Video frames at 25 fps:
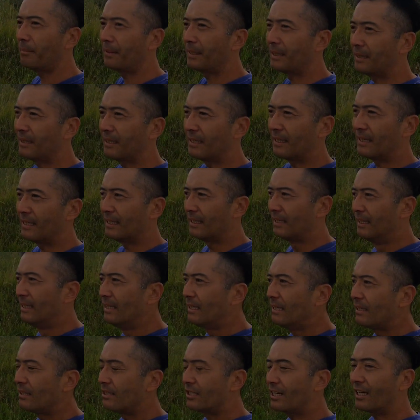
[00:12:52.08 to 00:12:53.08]
but
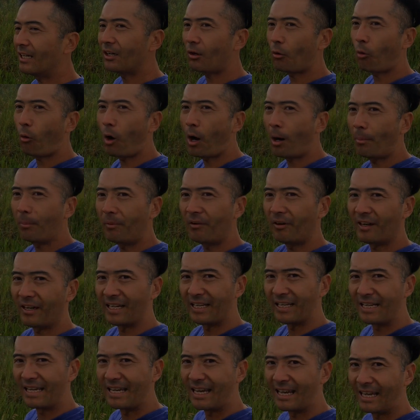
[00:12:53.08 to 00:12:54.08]
you got to
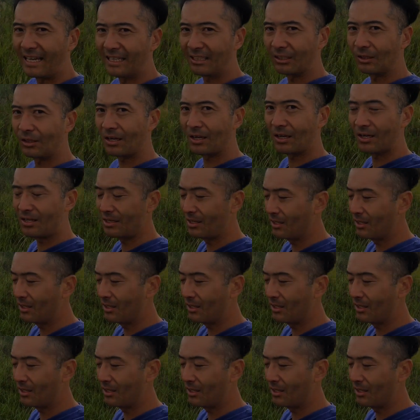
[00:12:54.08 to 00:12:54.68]
cooperate and